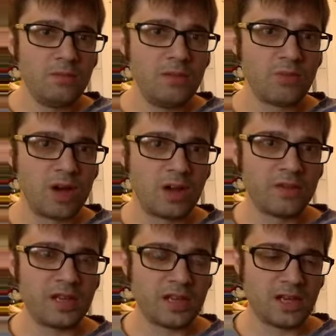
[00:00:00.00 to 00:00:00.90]
Meanwhile,
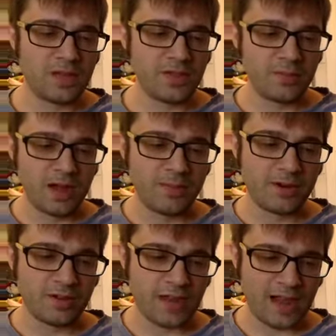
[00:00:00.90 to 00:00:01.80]
the thermometer
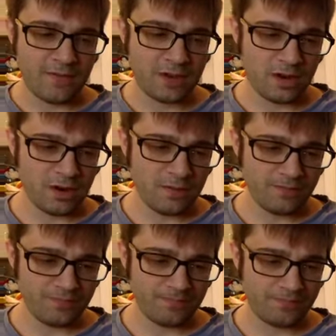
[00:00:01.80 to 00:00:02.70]
that I have here,
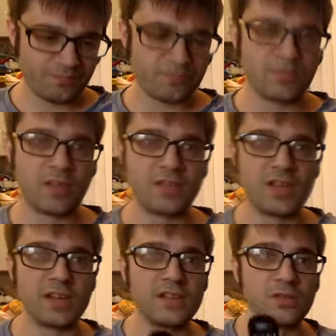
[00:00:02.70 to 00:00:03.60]
I've set
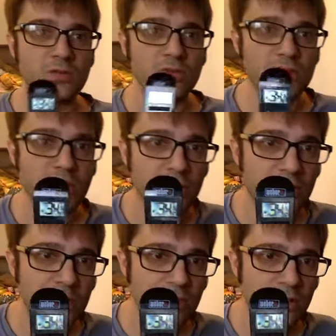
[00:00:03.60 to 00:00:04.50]
it to
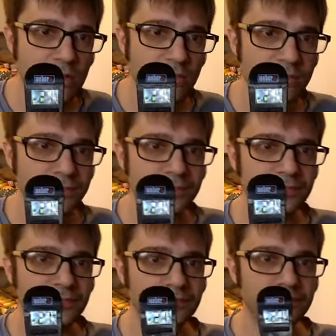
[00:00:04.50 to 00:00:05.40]
Celsius.
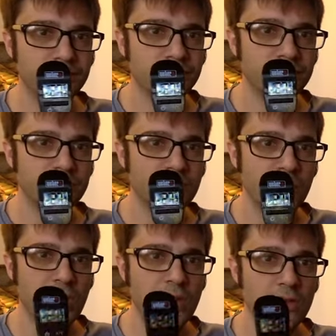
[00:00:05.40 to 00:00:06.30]

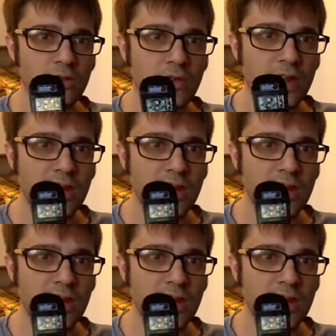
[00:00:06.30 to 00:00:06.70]
Okay, so right